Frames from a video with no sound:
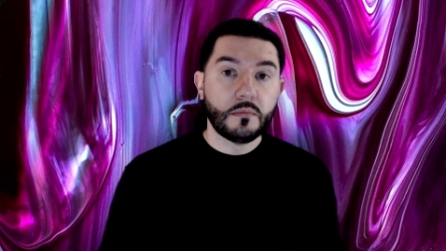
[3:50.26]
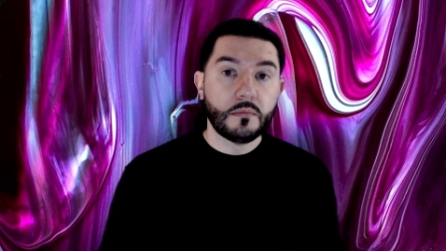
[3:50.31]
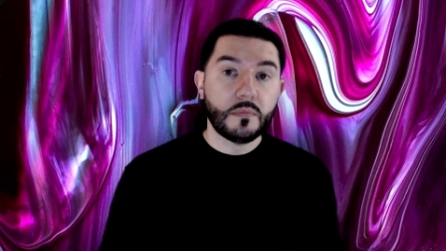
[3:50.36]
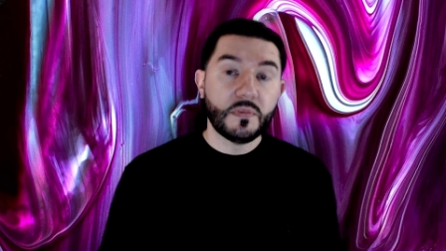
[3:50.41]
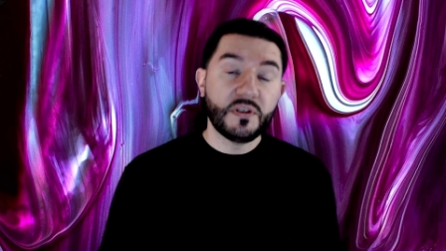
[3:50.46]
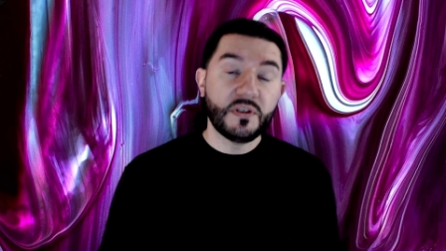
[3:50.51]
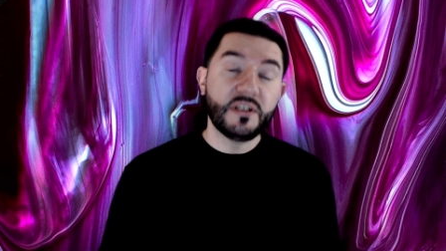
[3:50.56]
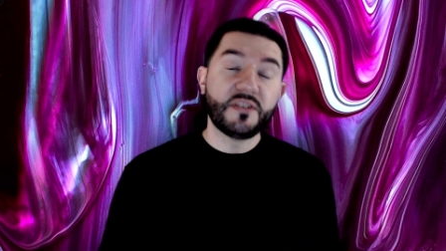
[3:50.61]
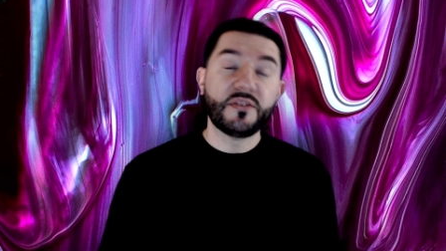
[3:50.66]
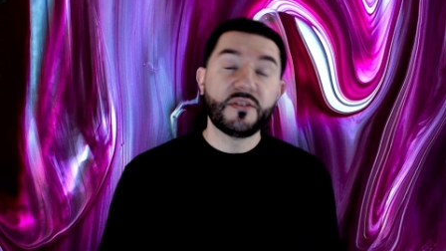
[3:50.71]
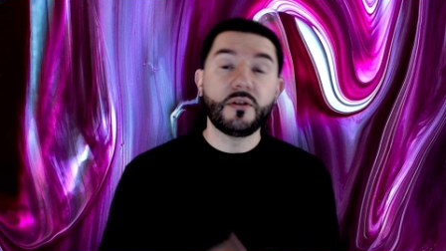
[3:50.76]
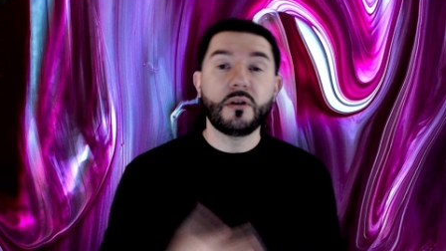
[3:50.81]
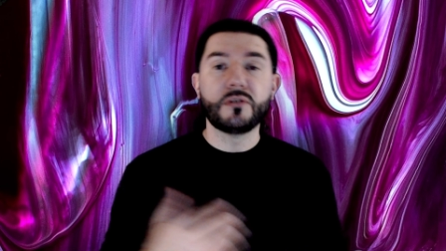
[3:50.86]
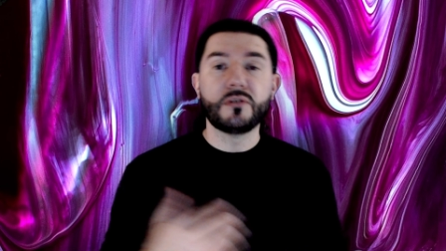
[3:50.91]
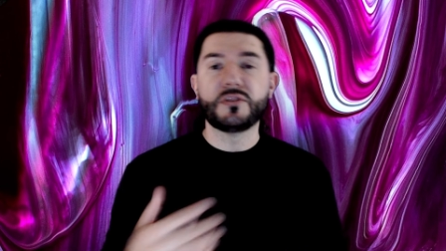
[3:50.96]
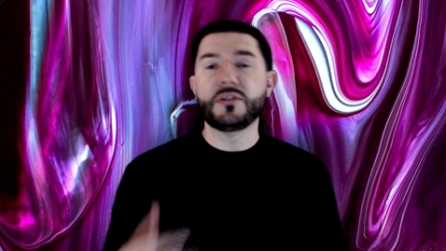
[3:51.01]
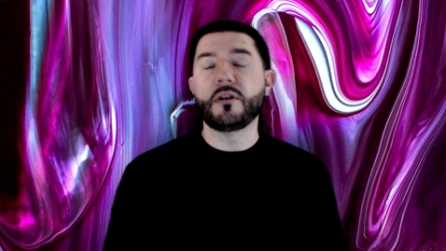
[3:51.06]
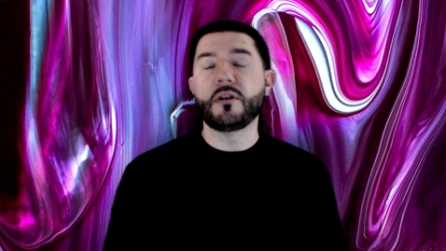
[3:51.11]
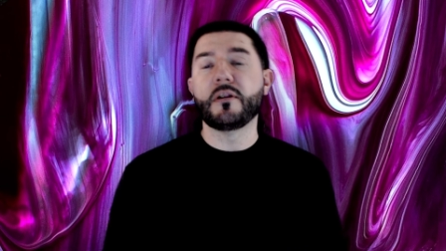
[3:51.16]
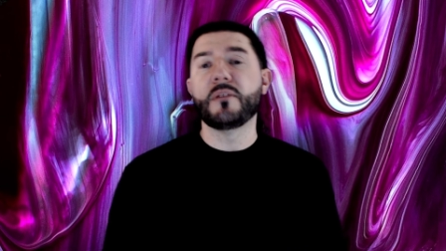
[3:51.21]
This song
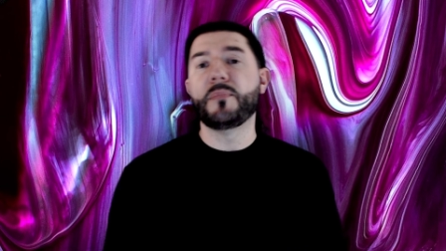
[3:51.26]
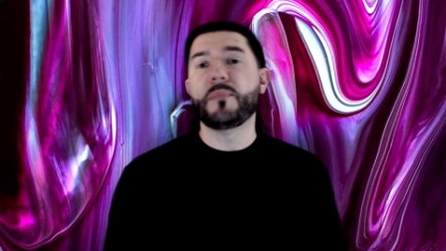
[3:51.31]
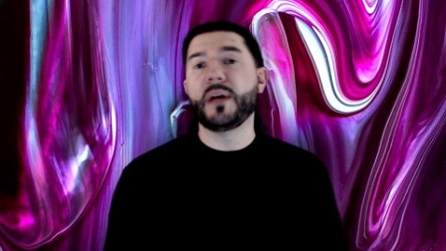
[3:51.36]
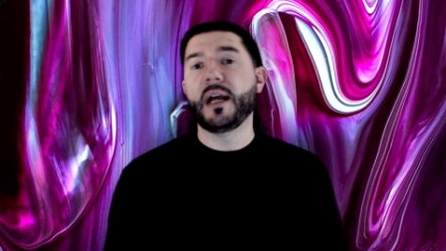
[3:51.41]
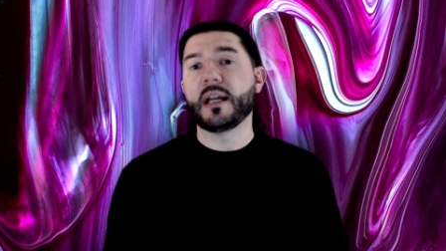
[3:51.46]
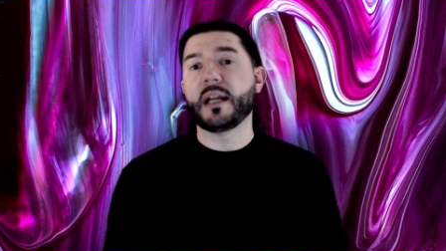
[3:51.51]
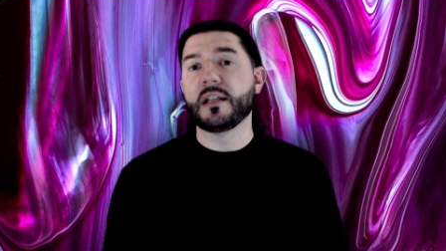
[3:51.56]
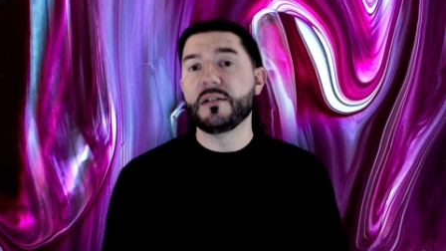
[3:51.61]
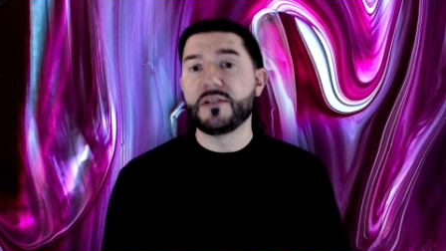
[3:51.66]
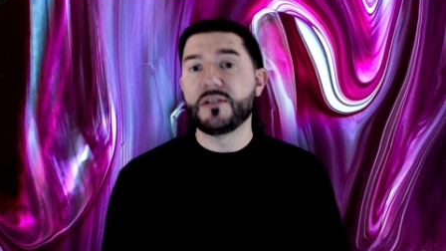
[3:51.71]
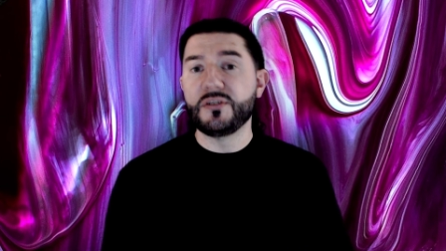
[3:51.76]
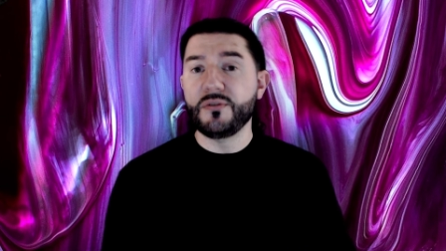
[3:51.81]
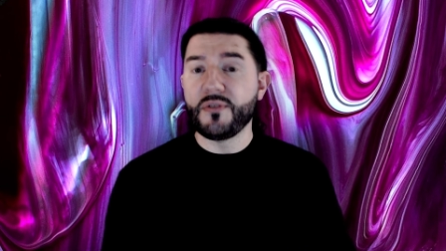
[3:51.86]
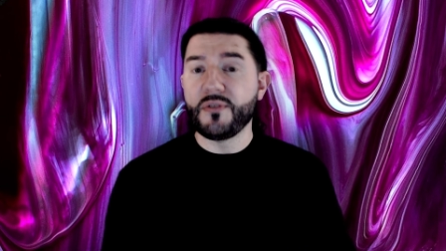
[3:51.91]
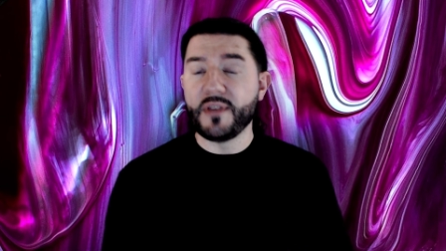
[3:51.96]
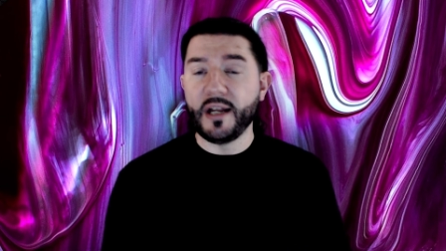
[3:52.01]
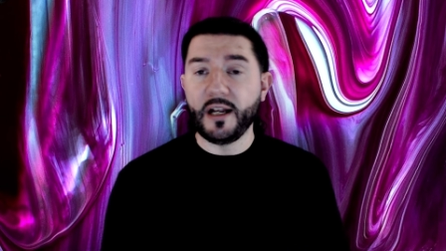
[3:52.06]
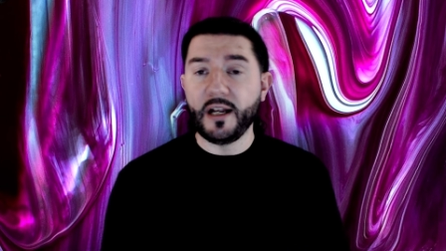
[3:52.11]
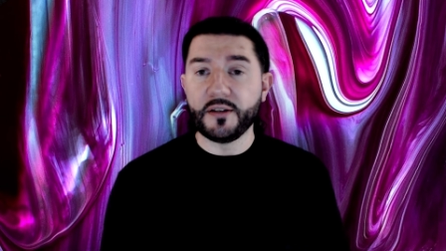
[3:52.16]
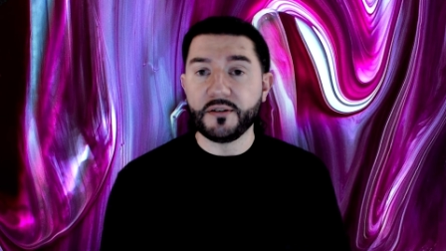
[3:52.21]
started back in
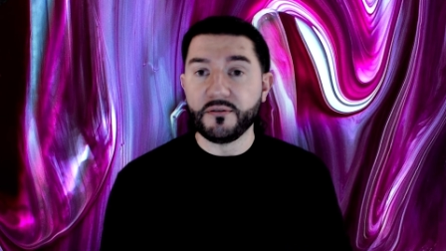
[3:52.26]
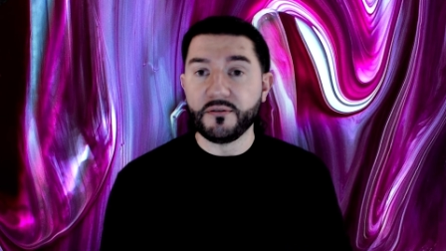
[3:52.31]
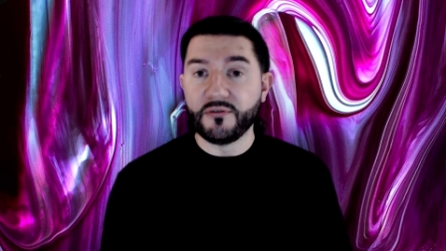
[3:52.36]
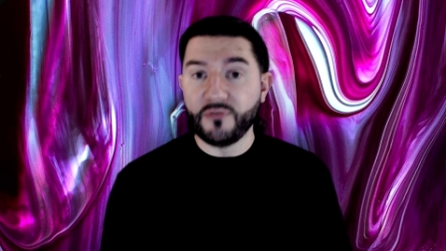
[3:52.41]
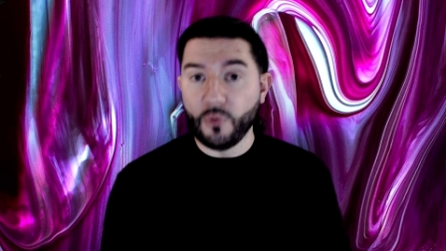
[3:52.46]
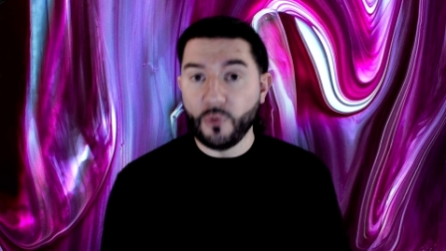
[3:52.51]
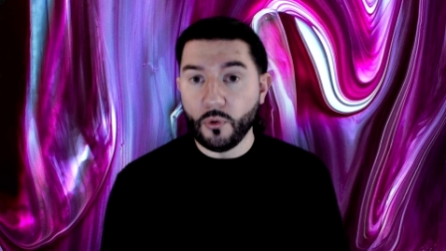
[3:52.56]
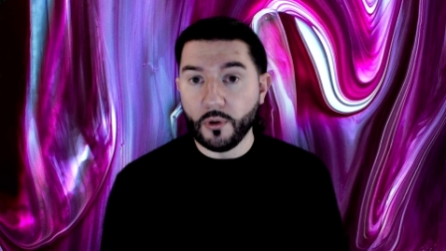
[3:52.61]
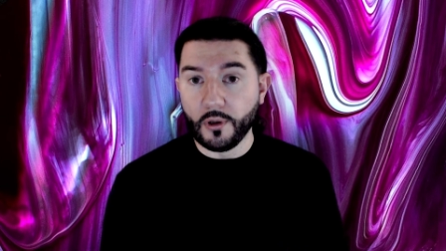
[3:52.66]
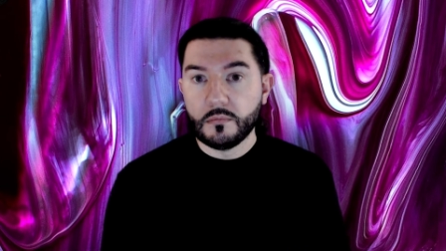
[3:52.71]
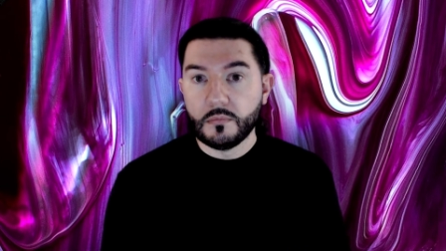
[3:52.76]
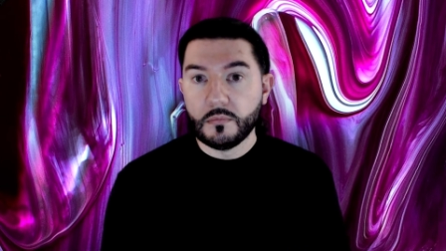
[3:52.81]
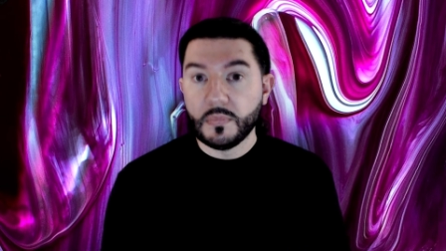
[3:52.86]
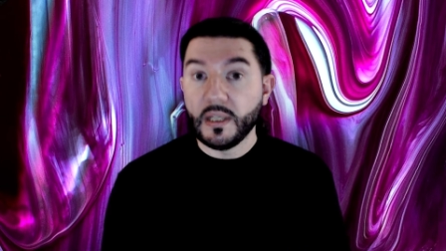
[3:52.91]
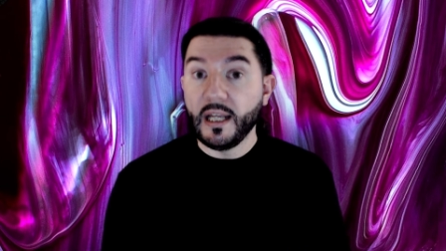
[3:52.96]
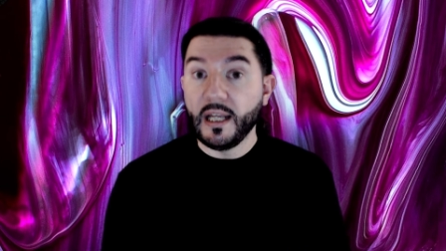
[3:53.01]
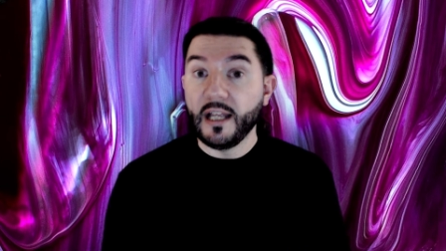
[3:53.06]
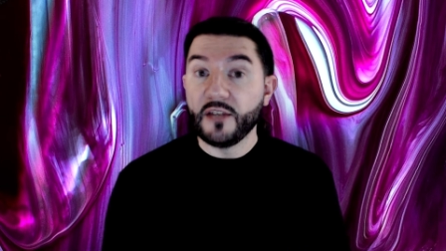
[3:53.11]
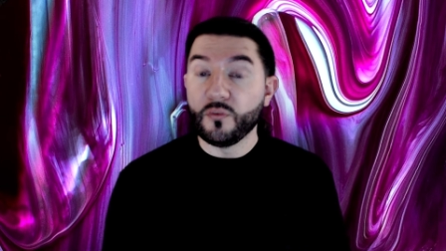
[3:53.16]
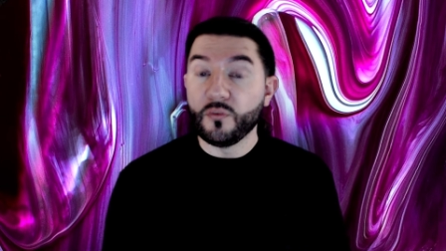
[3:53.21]
2004
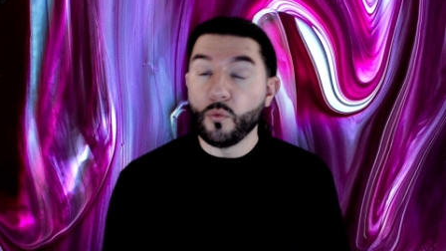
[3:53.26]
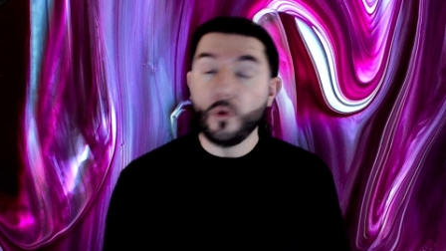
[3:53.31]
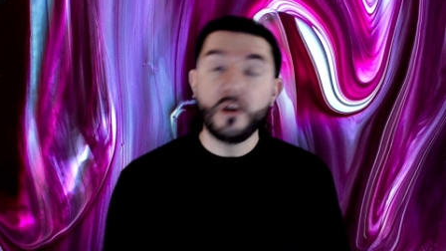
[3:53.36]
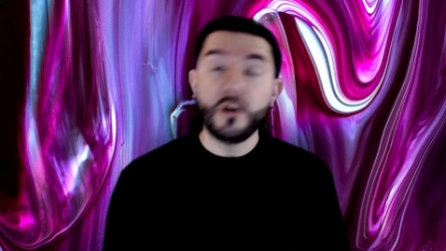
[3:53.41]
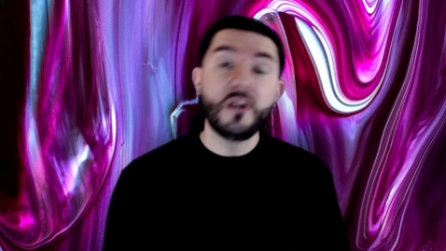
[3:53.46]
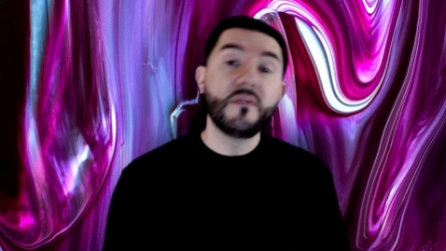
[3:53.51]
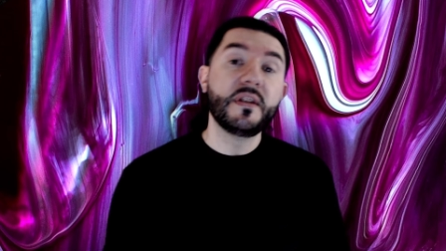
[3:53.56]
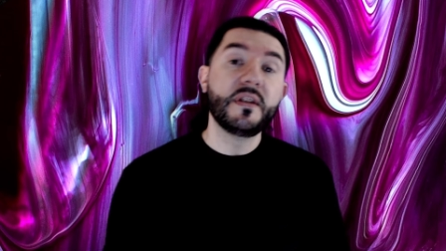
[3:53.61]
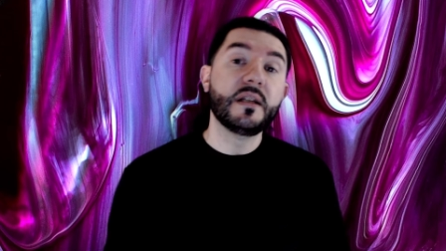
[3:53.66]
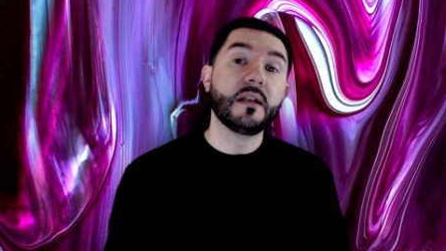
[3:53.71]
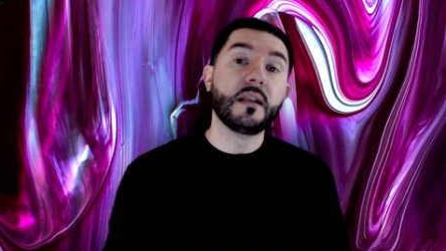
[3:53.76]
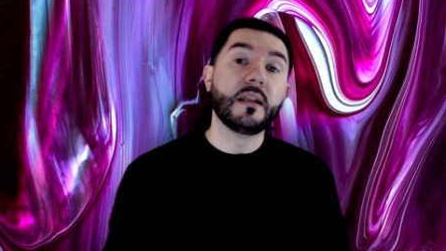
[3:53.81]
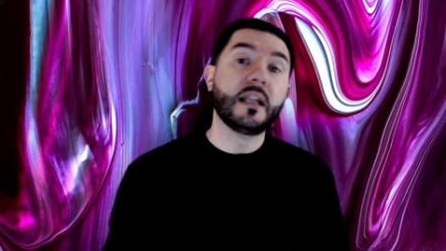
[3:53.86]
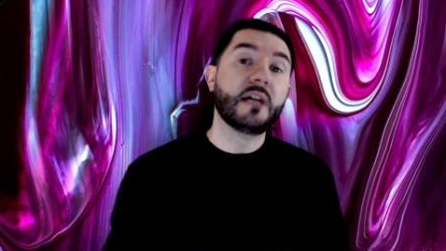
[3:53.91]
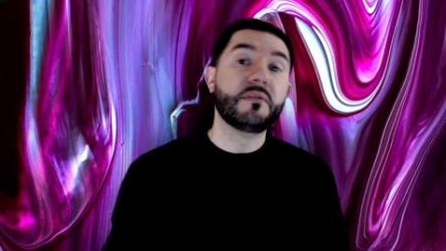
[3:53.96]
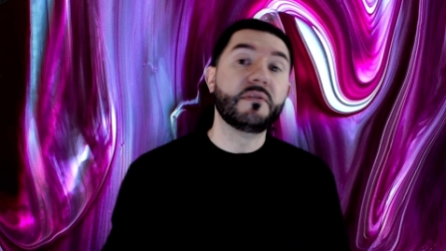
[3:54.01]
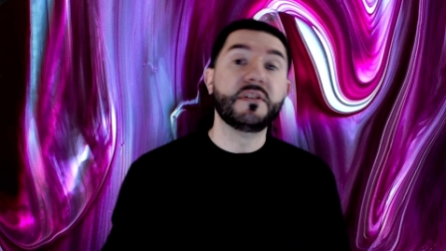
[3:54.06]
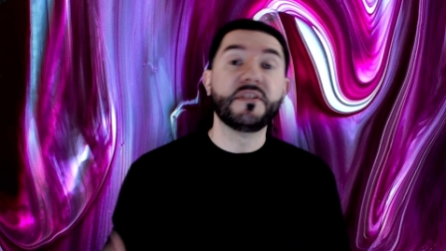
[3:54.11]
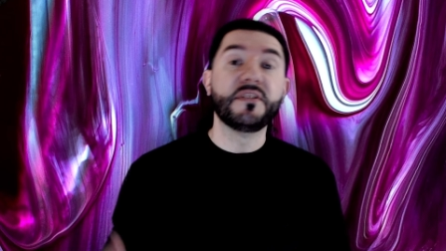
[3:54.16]
as one of the 11